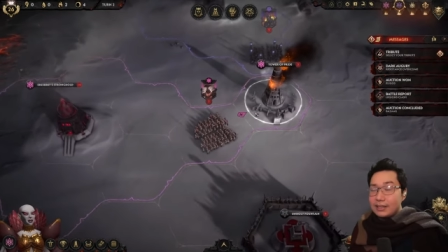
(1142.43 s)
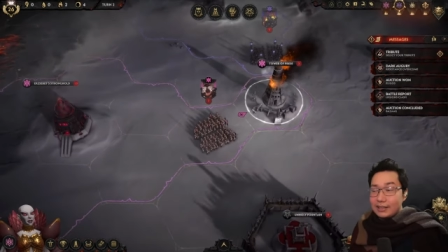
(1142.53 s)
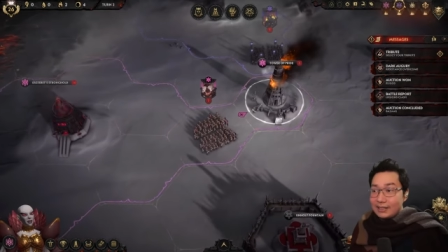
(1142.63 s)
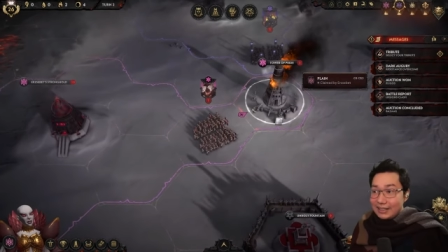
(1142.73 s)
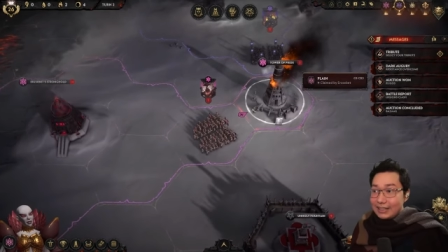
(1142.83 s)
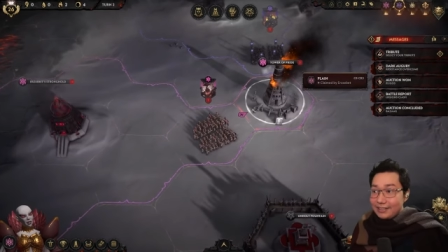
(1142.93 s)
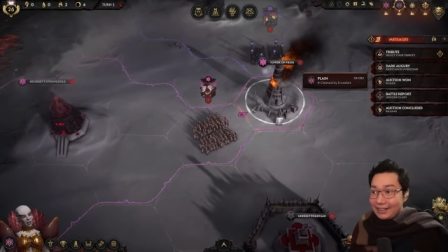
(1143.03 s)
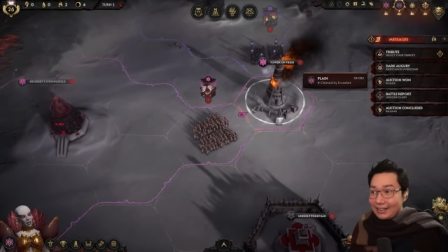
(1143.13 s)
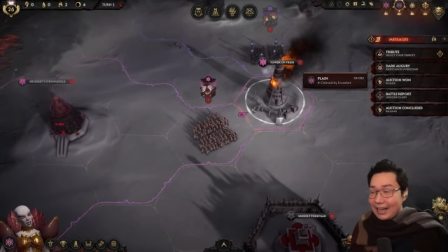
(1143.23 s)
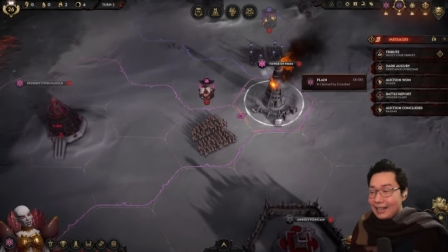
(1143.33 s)

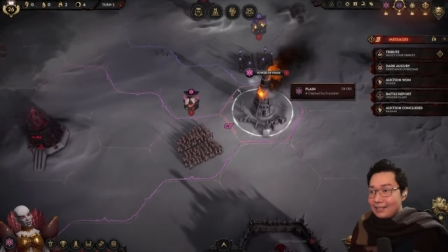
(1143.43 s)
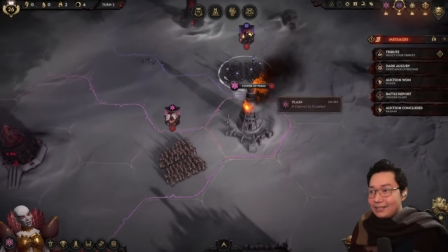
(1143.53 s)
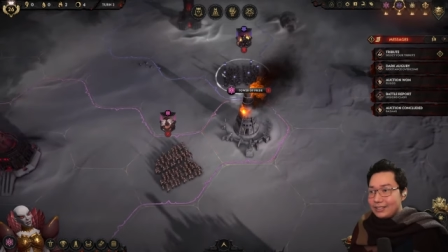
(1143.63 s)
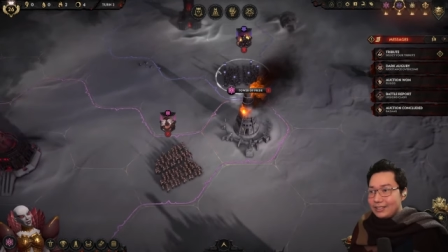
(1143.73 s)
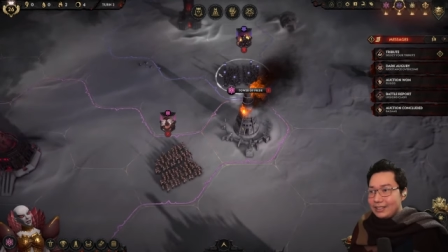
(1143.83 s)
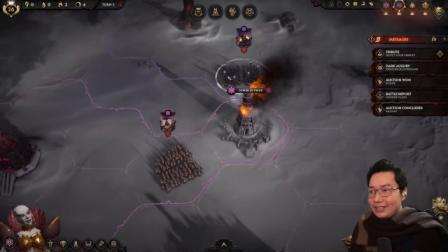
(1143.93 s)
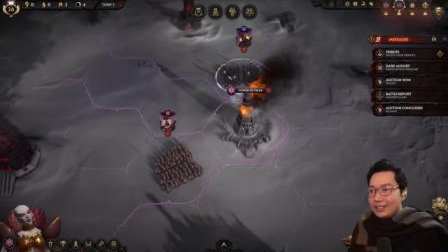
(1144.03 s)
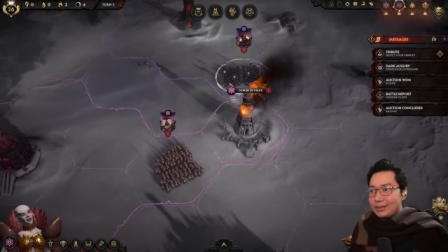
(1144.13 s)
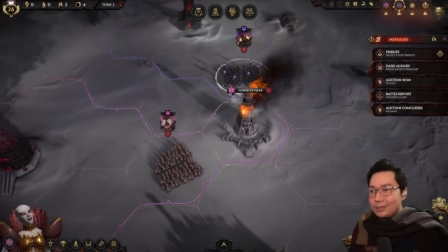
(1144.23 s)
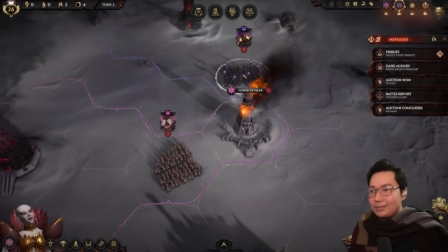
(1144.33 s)
considering that, you need
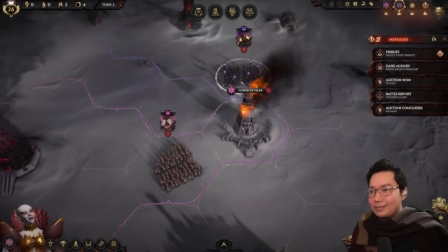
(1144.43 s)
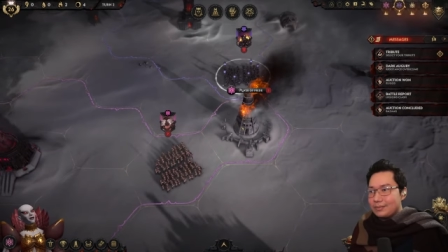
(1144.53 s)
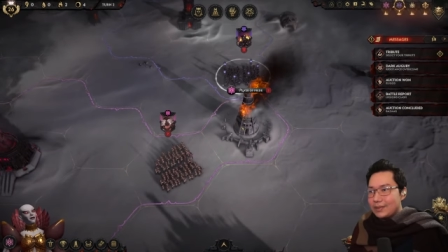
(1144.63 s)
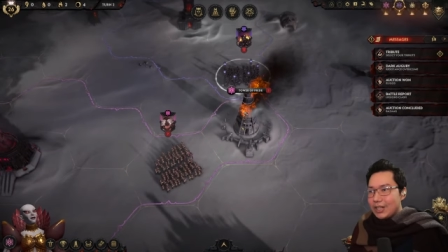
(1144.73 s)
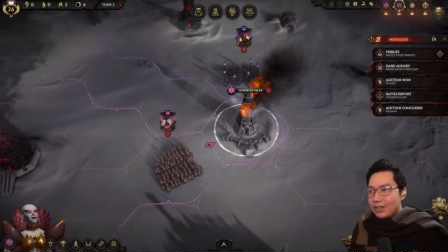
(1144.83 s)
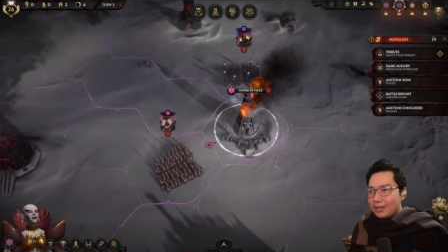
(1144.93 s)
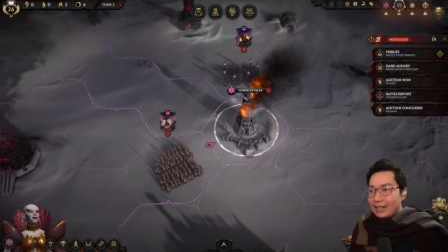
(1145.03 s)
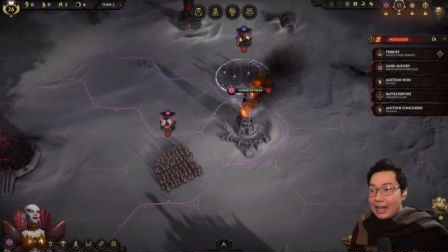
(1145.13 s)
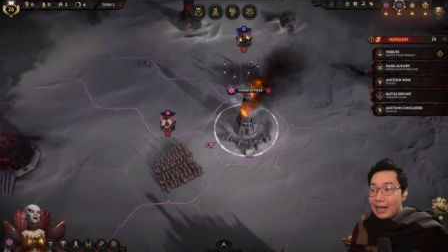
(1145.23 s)
to know, like,